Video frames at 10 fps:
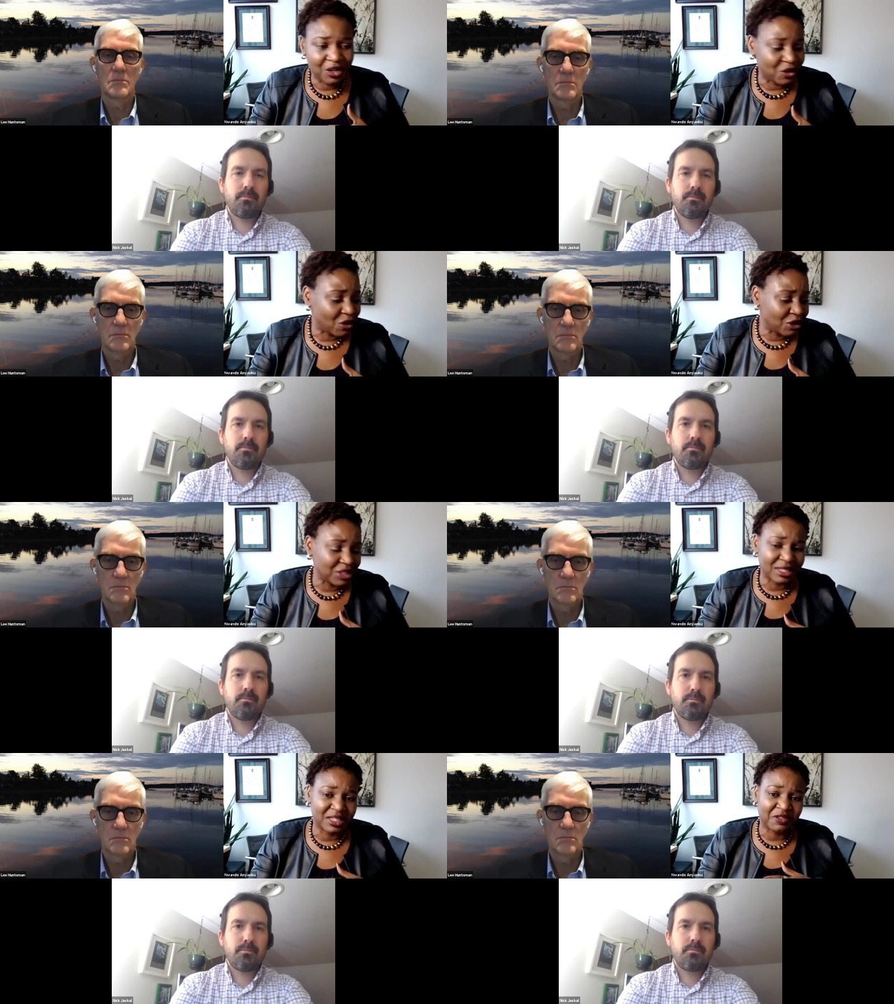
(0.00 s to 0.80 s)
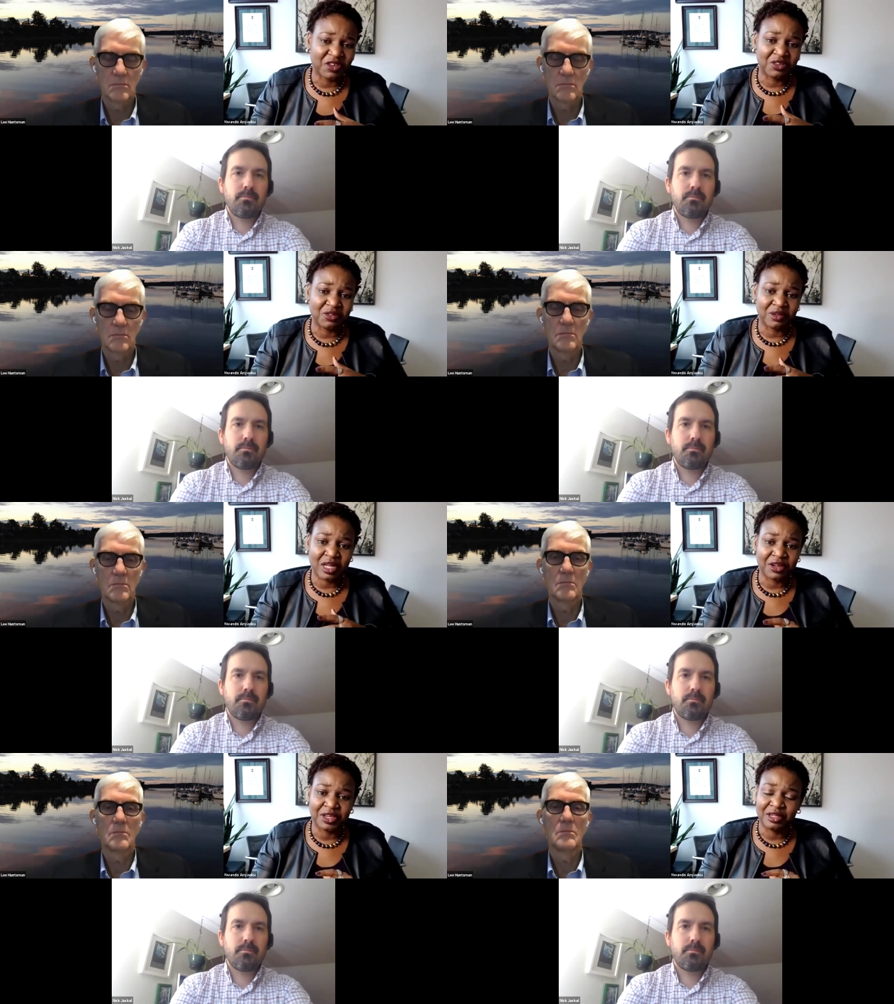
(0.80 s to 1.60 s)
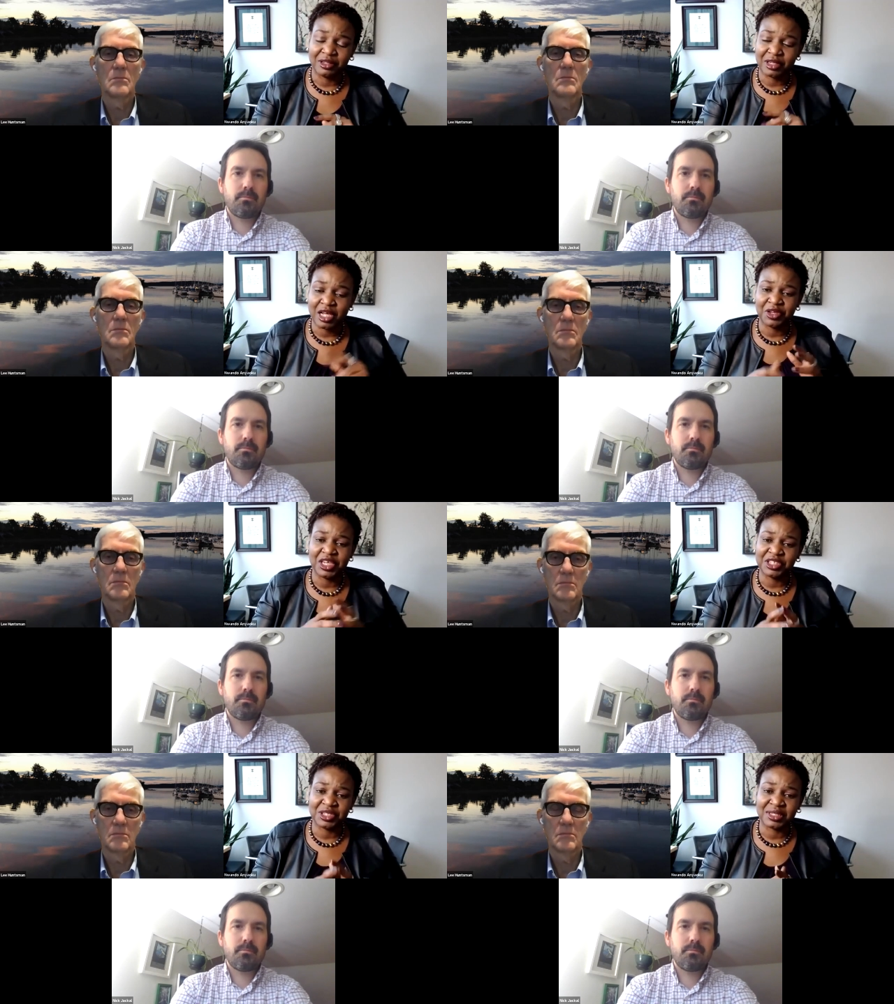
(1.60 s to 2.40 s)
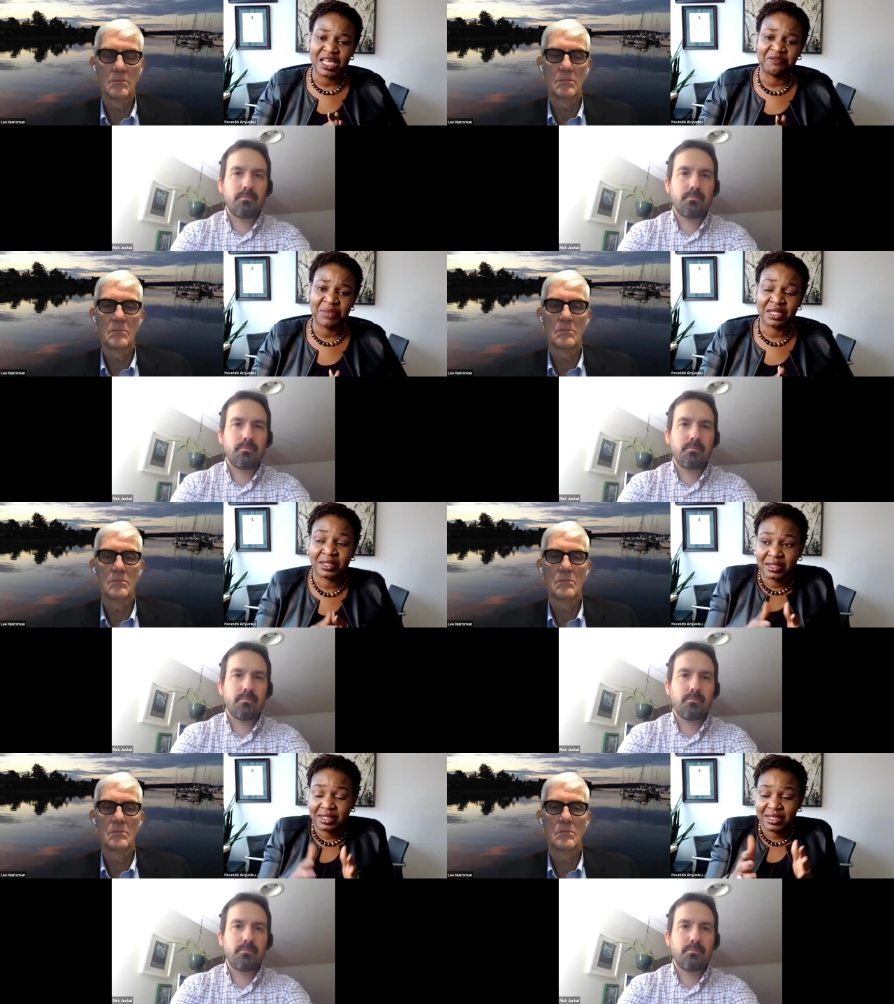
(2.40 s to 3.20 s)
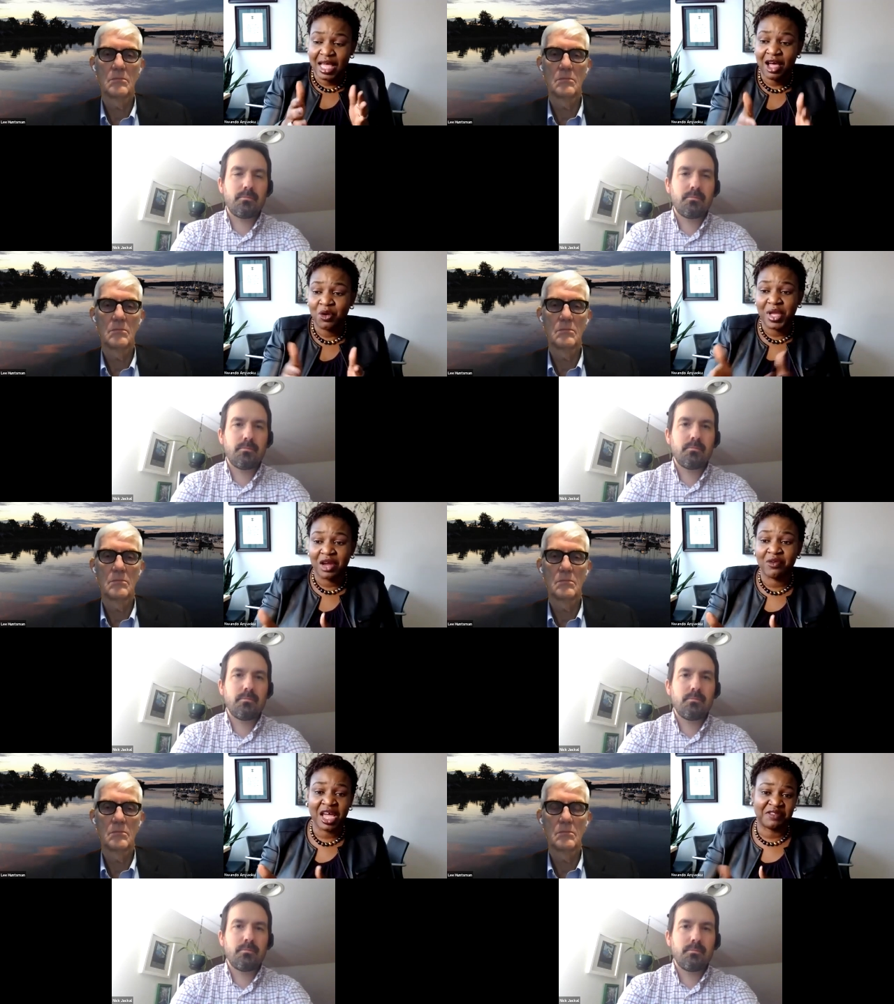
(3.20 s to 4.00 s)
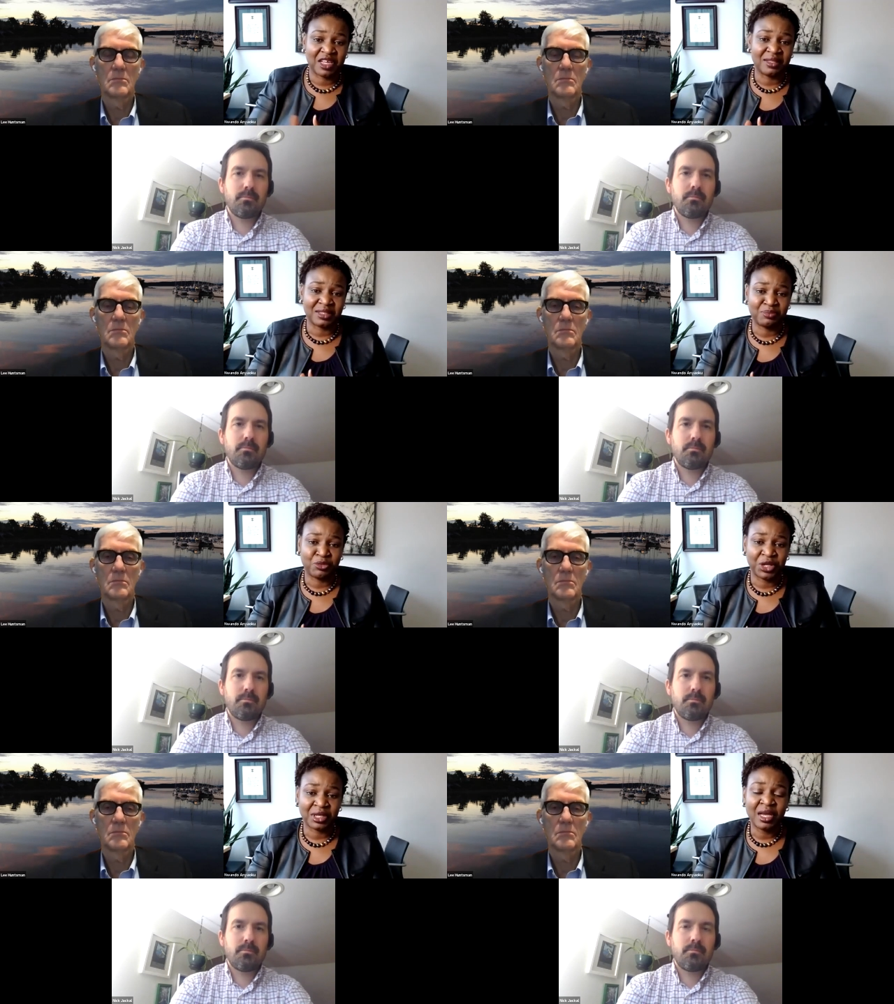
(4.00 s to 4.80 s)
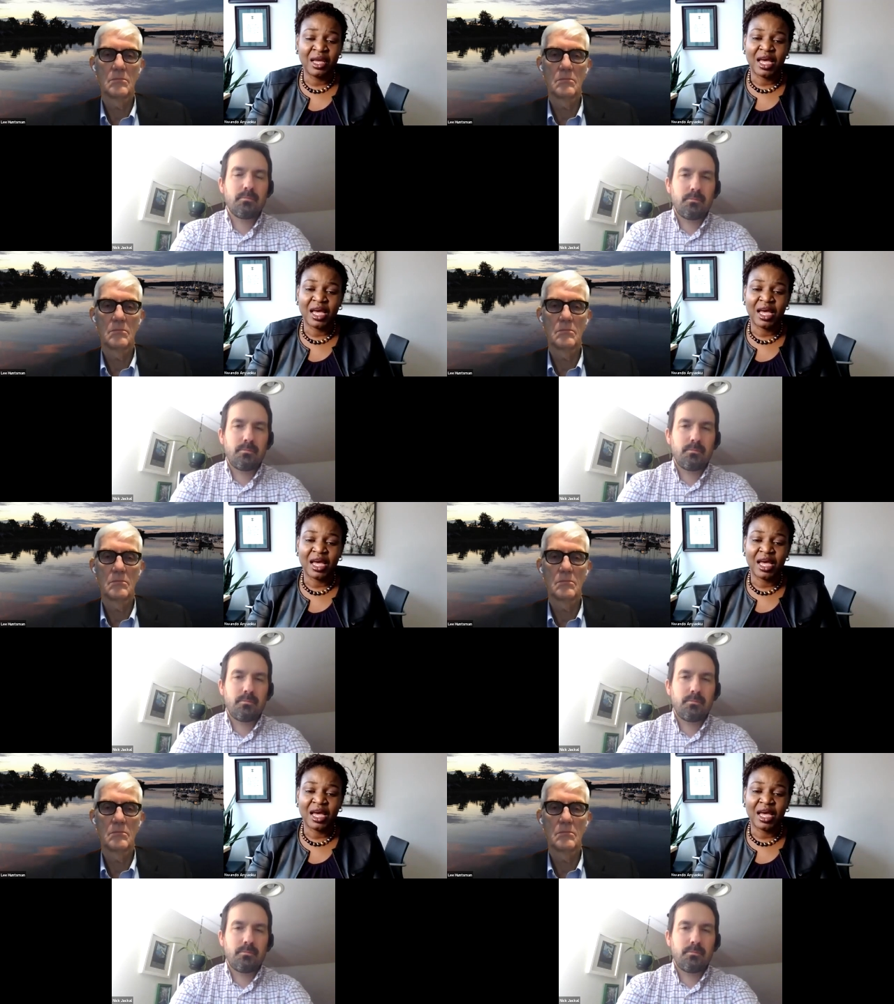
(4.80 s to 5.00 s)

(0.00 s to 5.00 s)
Speaker 1: you know, all these different calcul calculations have meant. This is how we arrived at this point.